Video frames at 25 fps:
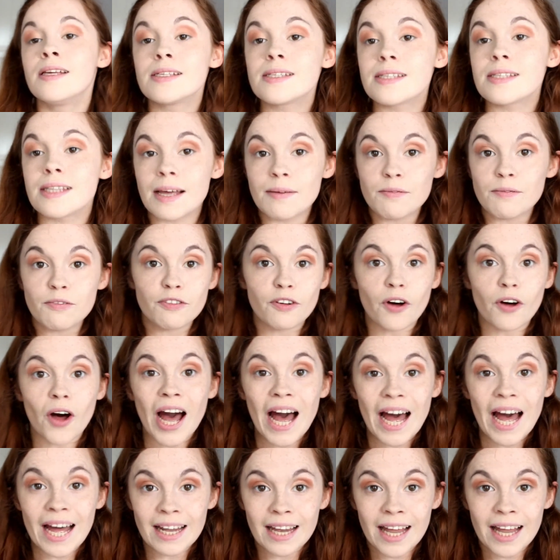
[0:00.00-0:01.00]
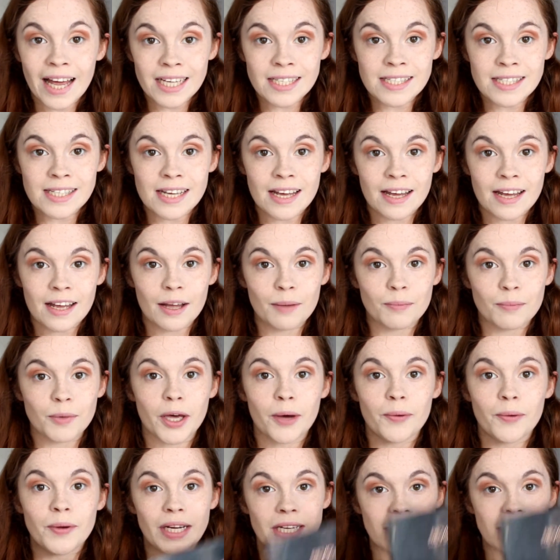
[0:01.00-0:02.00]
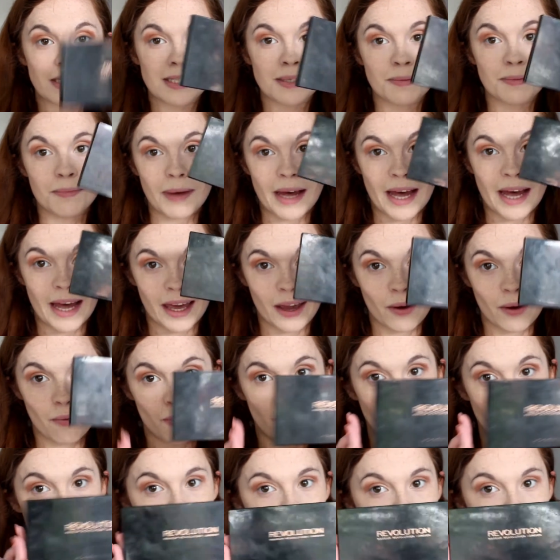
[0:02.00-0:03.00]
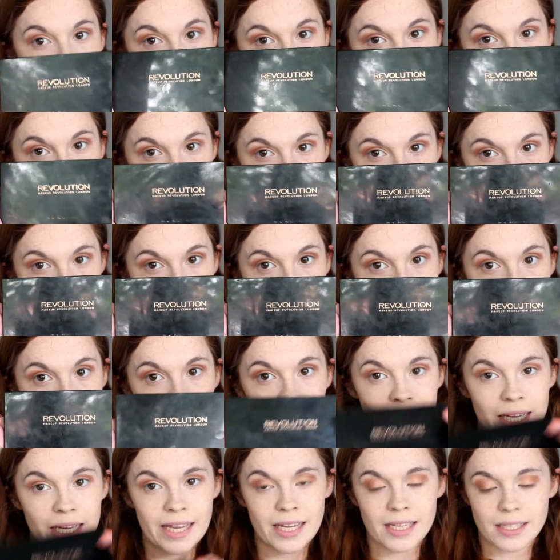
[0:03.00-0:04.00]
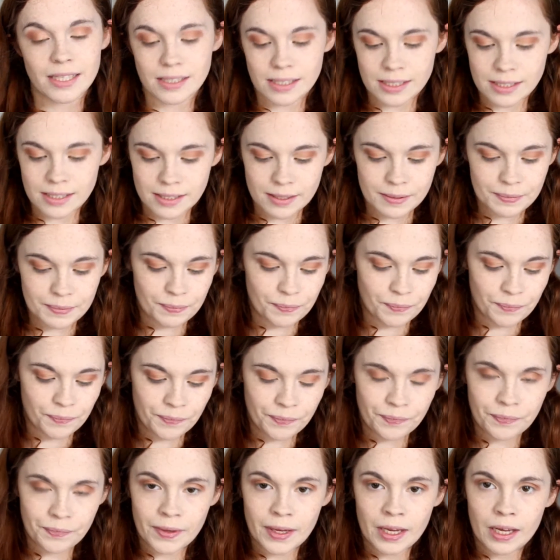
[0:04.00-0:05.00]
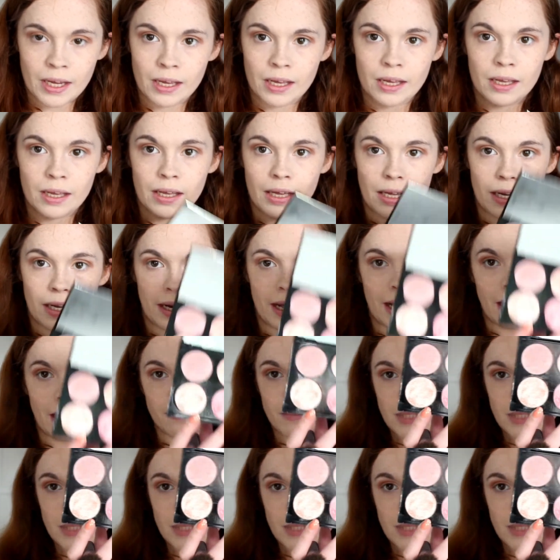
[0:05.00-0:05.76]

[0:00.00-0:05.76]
then for highlighter I'm going into my Revolution palette and I'm